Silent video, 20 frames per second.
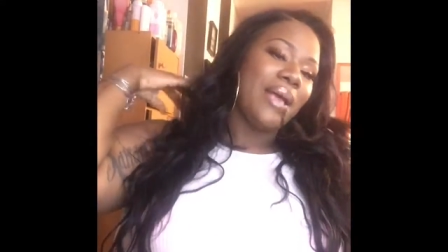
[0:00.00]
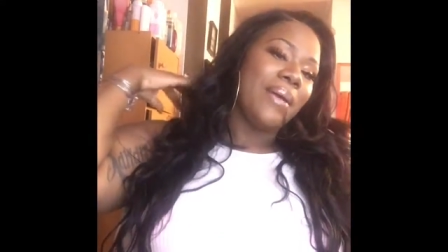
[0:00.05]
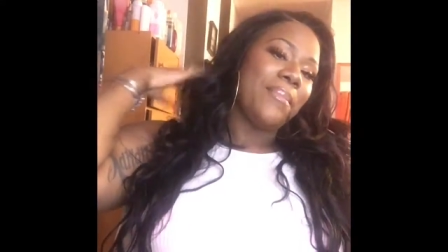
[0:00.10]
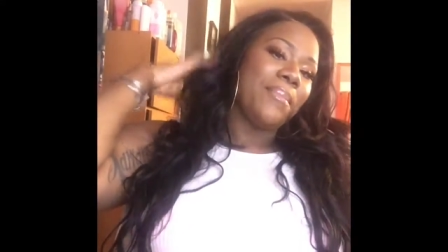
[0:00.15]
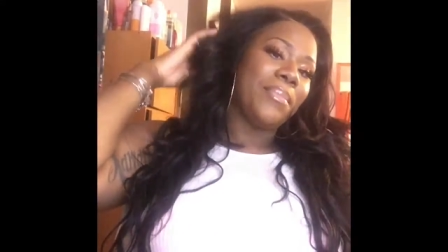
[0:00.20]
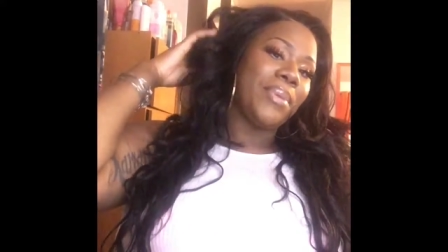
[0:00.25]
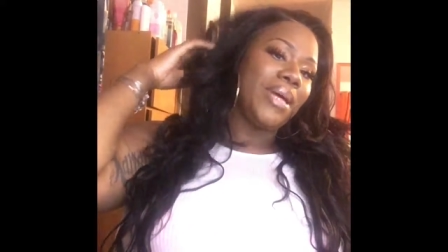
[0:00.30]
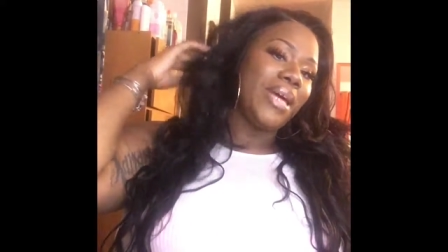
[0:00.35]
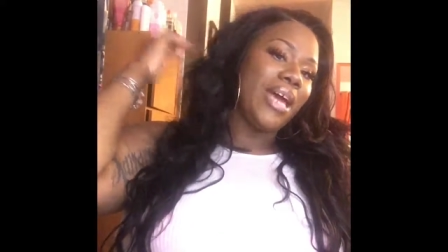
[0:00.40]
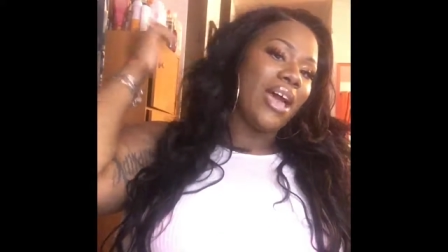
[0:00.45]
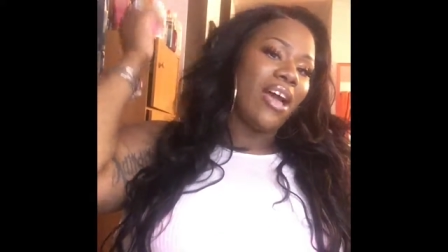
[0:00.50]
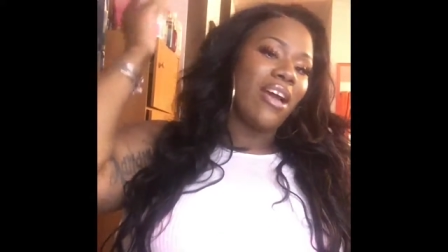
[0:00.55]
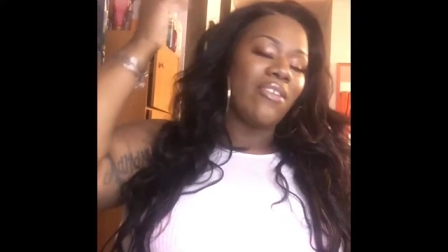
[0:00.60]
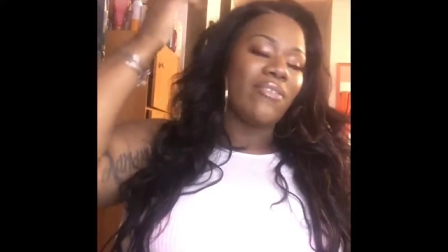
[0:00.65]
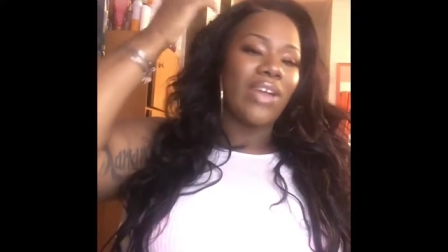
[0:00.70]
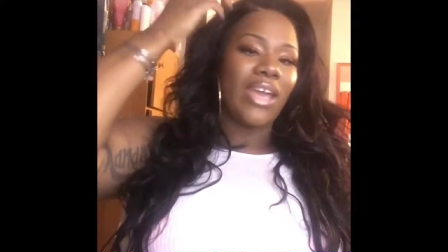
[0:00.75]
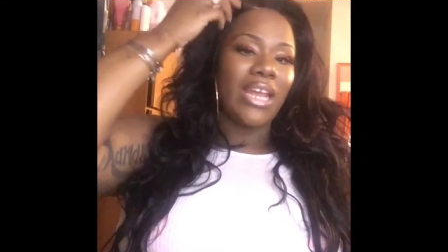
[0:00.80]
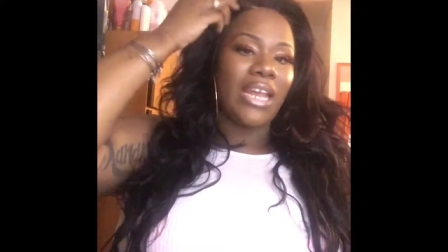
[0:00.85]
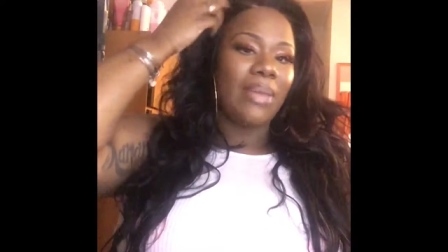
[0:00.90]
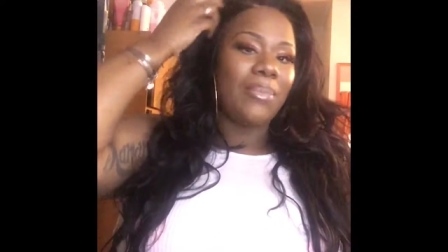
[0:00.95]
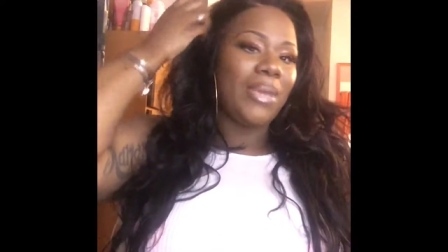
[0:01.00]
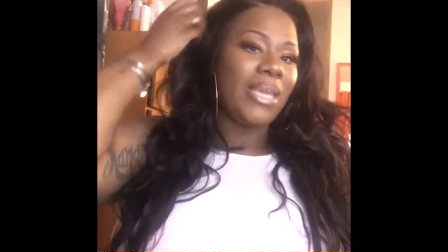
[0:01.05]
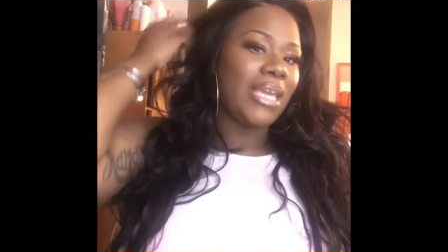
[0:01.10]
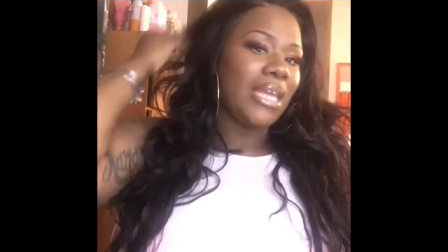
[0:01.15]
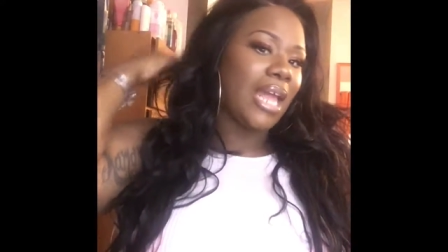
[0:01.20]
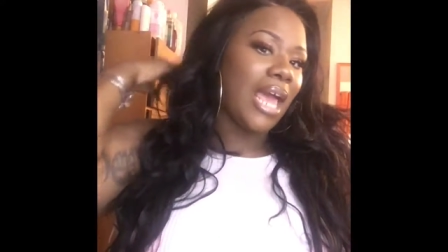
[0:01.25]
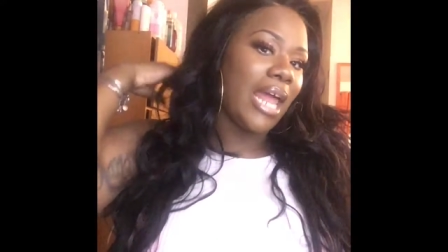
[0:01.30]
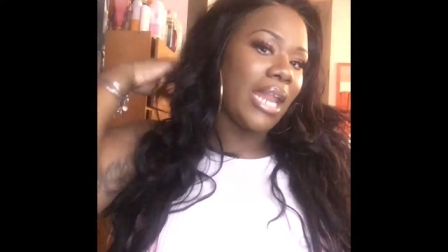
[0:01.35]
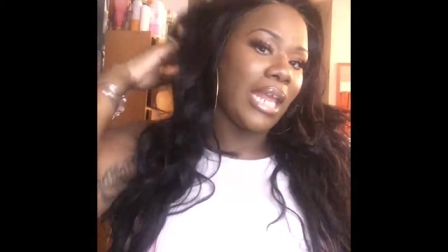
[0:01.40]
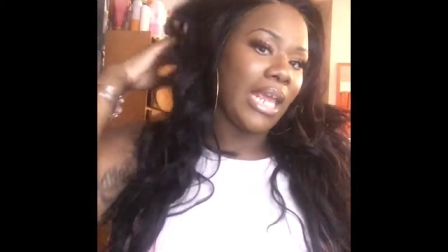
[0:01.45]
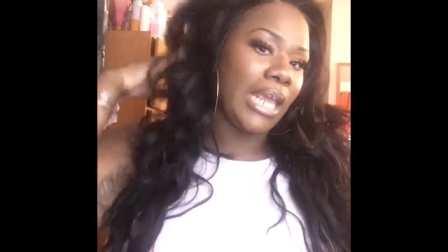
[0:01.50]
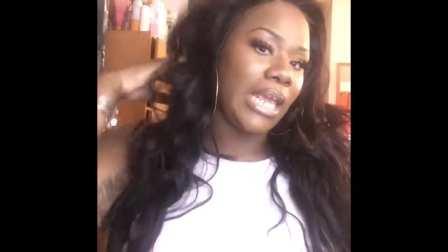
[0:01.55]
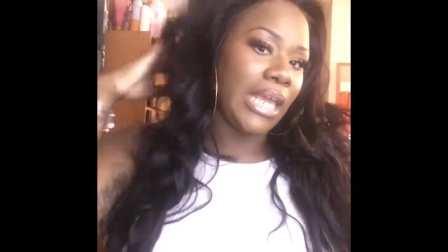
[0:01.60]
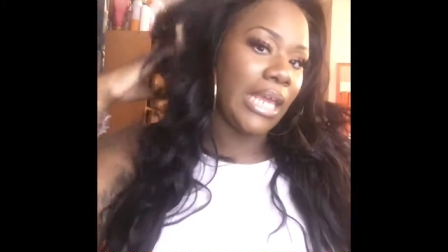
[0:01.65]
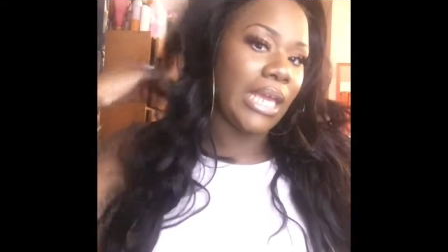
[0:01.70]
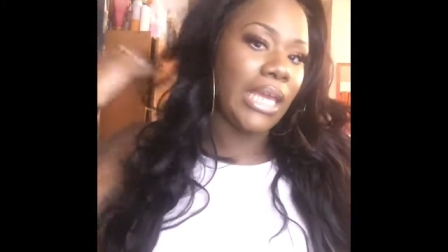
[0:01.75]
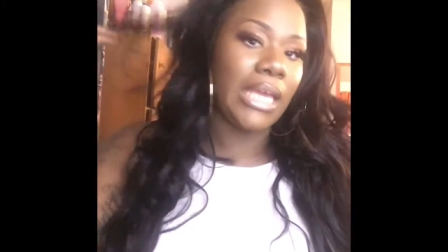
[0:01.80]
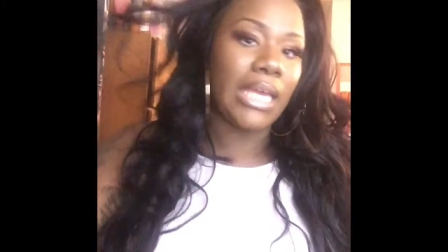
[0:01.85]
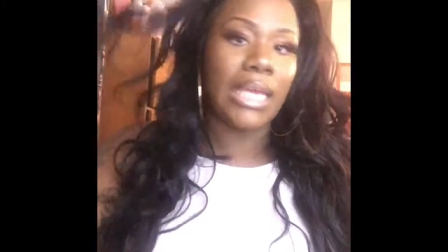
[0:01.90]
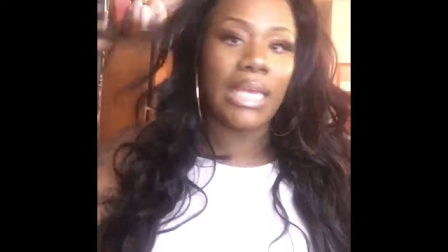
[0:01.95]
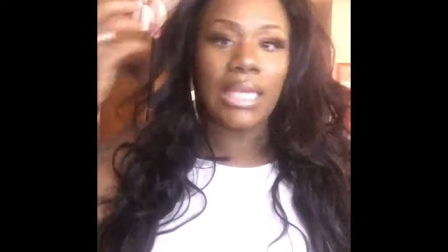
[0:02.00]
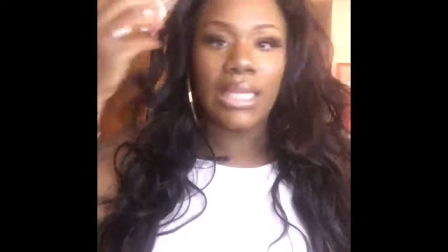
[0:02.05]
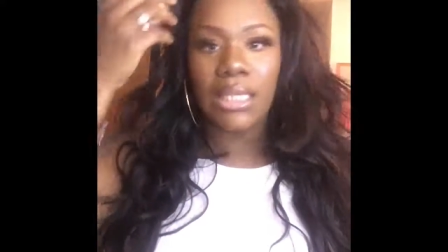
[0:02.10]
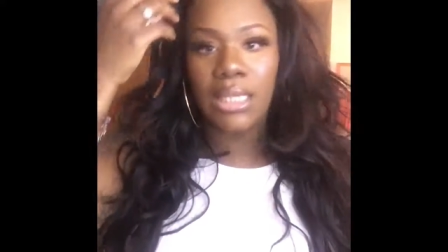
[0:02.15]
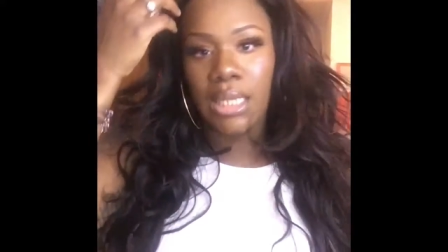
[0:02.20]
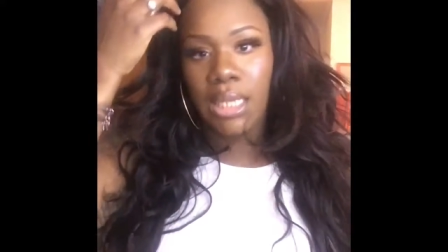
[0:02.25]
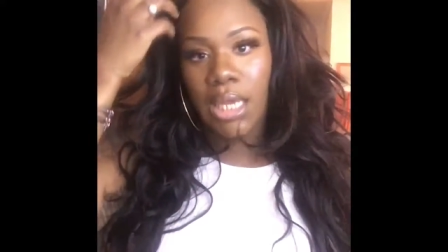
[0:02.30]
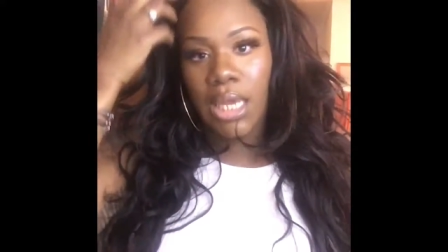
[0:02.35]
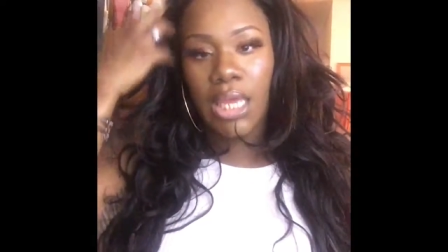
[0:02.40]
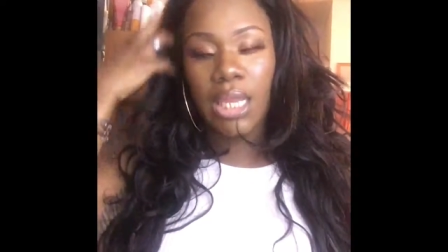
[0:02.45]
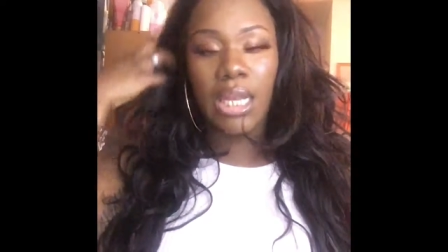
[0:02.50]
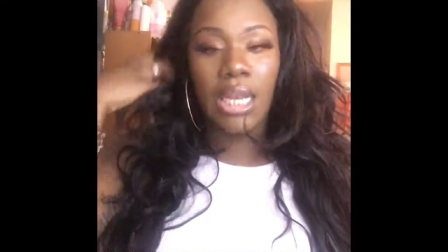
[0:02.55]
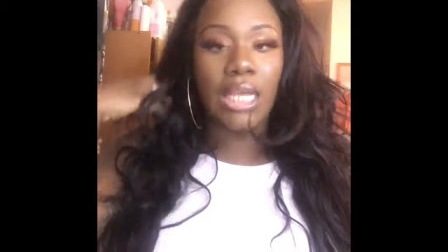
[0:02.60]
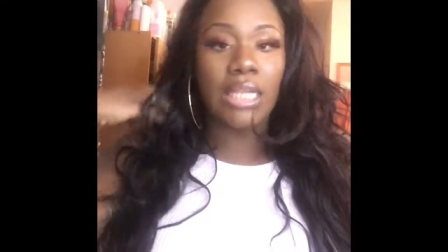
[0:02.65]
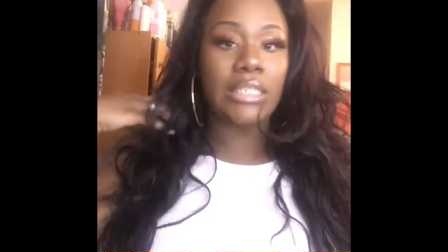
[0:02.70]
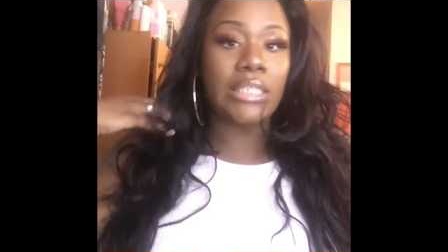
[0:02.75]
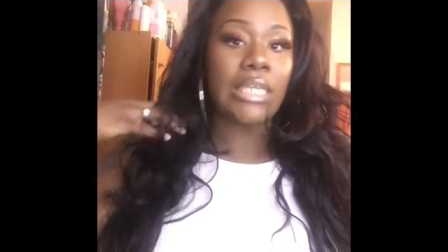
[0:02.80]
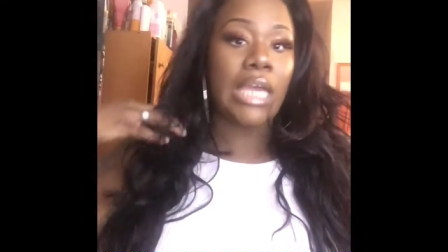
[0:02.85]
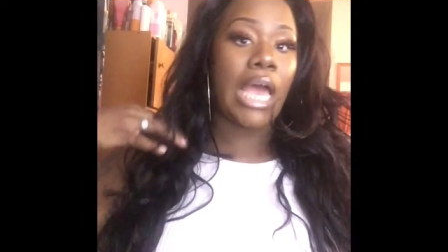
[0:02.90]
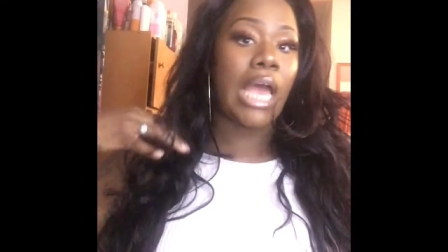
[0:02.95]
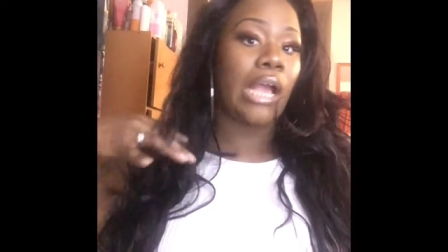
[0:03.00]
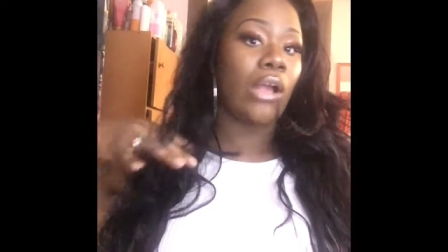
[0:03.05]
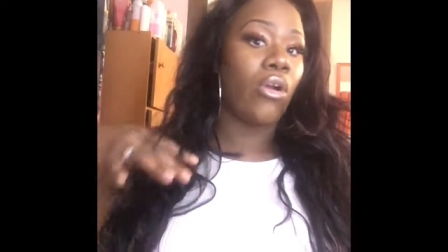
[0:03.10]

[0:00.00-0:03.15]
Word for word: But, alright, let me get out of here and let y'all